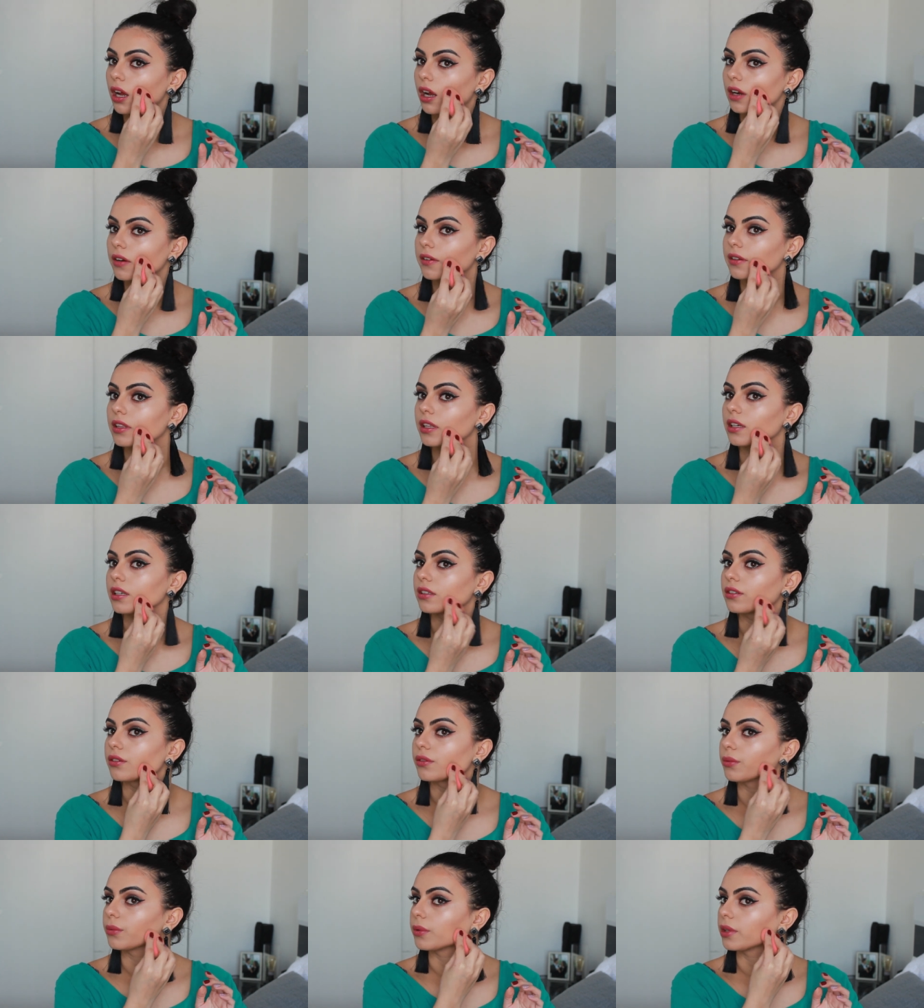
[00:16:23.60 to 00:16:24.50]
everything
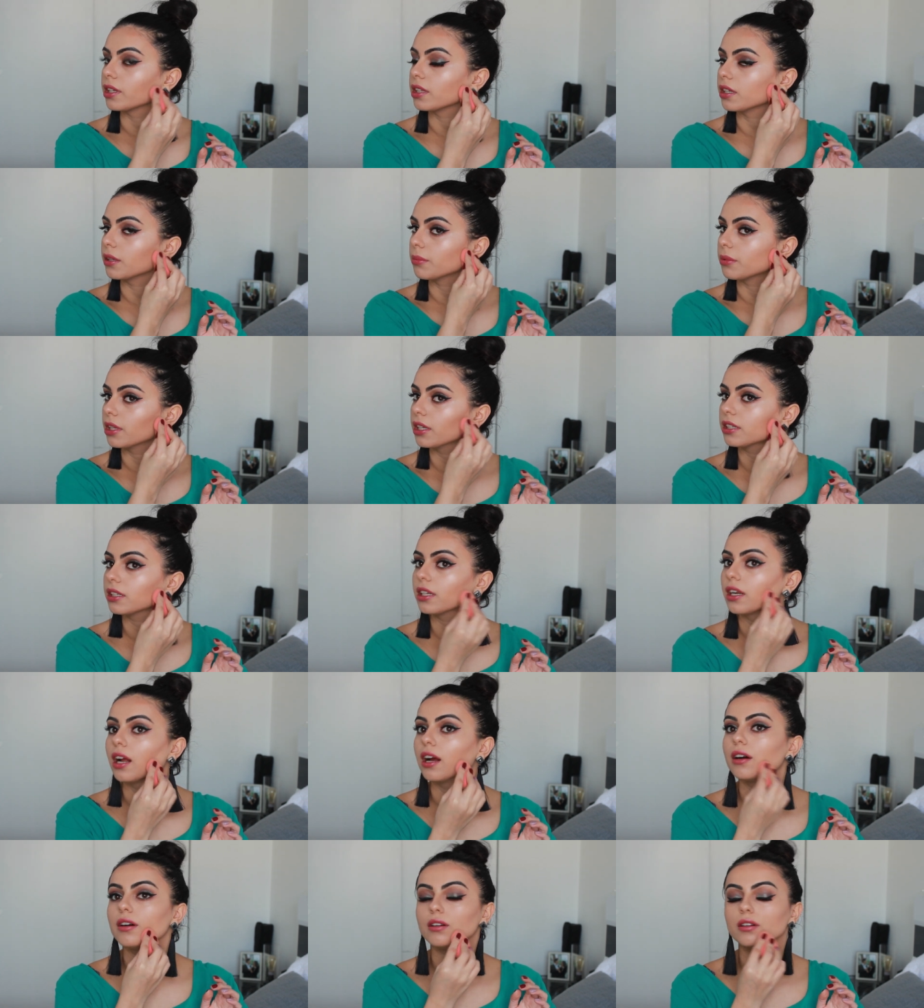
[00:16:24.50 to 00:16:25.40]
is really blended
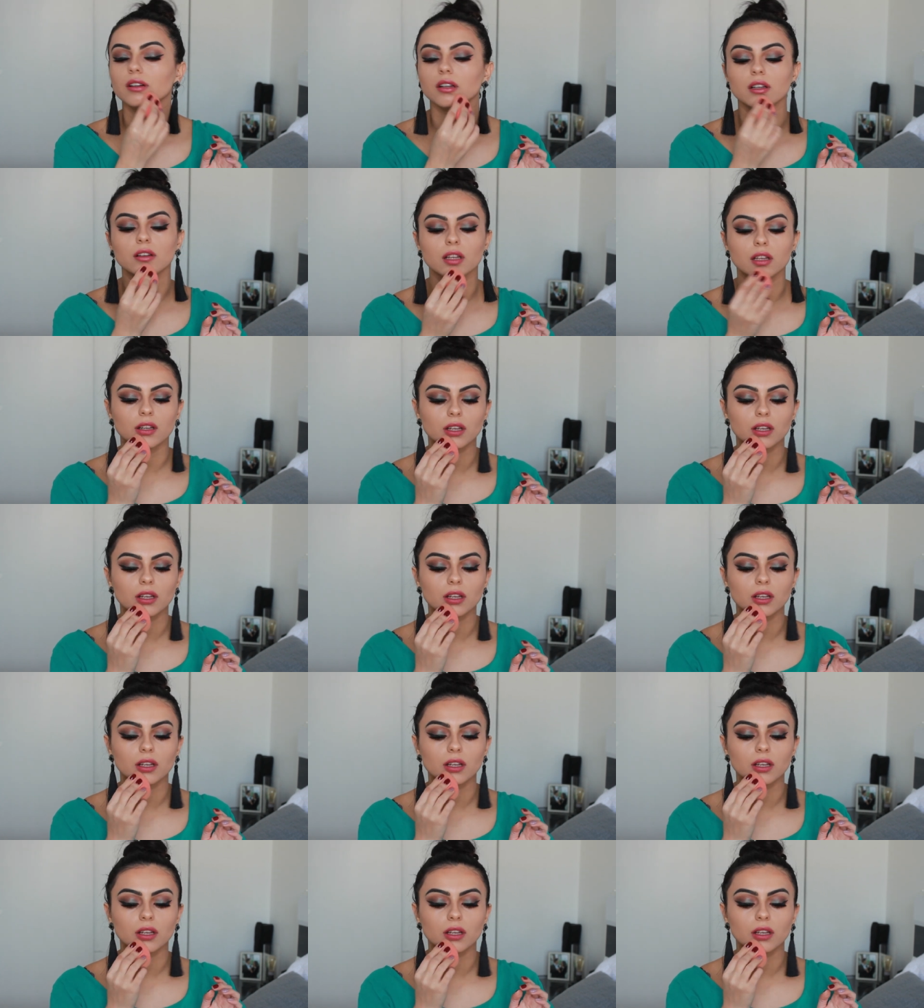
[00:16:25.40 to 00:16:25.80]
out.